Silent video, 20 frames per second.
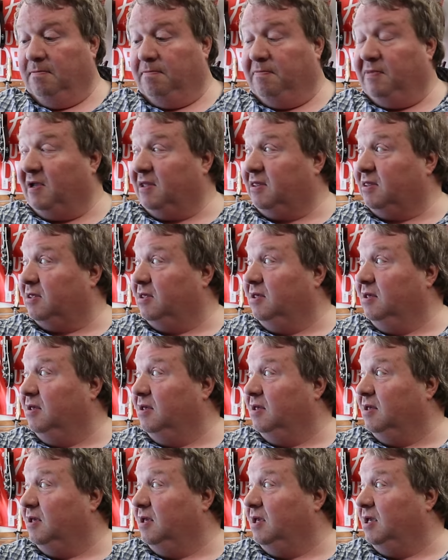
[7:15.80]
But
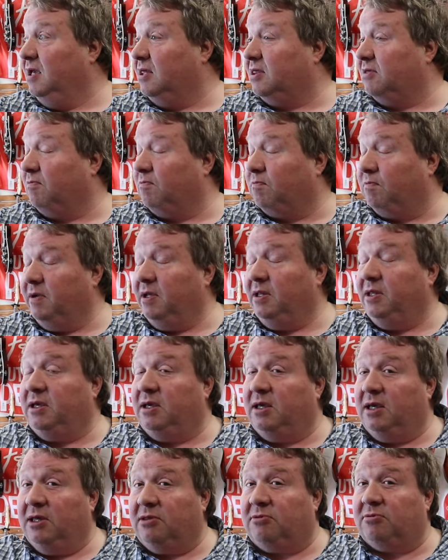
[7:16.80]
it's a
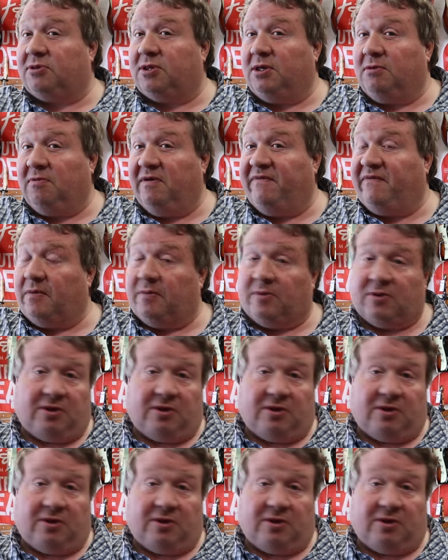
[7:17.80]
really interesting reverb.